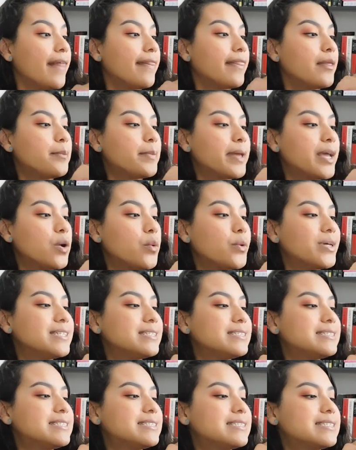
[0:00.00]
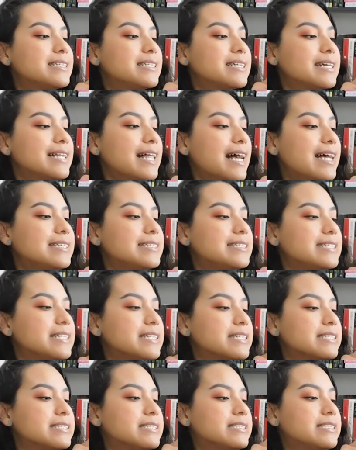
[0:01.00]
the Penguins
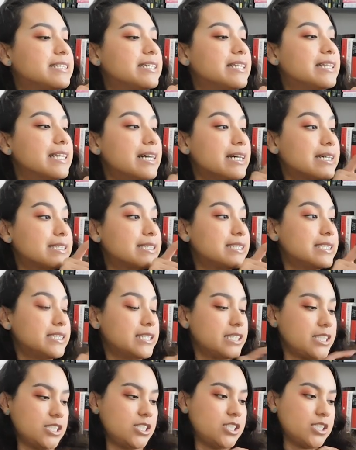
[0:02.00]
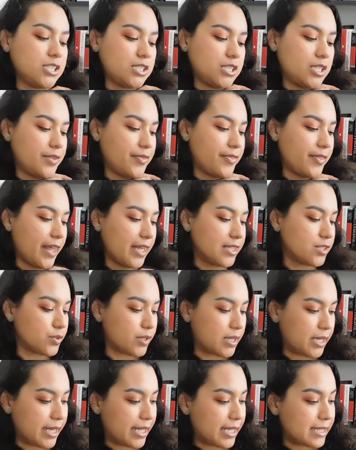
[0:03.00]
Classics Deluxe Edition. That's
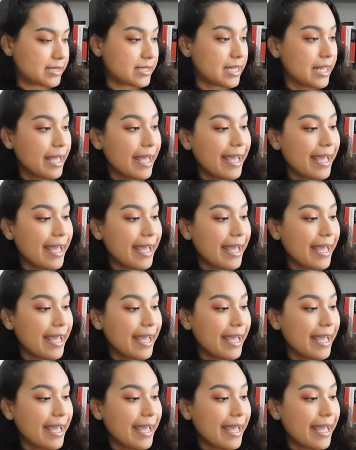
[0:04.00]
what it is.